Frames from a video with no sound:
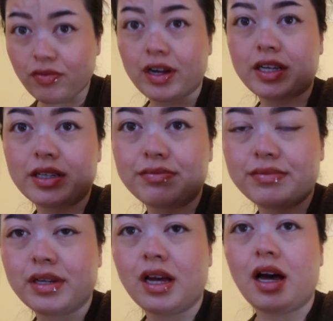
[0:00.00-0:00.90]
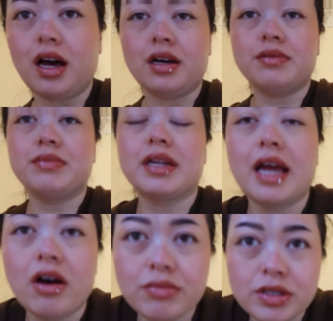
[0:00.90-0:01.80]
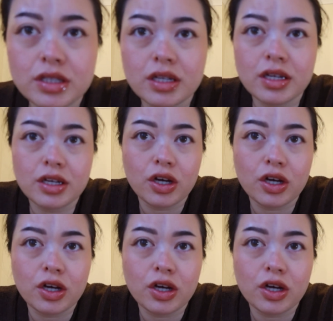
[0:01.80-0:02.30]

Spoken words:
Very good. And now I'm just gonna